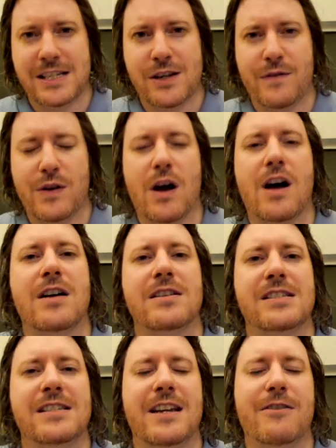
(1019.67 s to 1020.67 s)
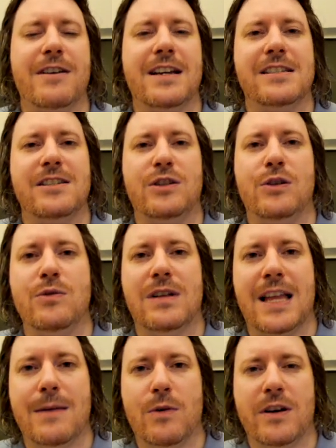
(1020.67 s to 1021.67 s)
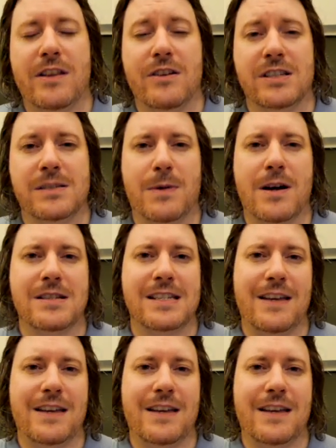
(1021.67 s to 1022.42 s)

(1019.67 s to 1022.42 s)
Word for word: So if you are serious, do claim one of those spots.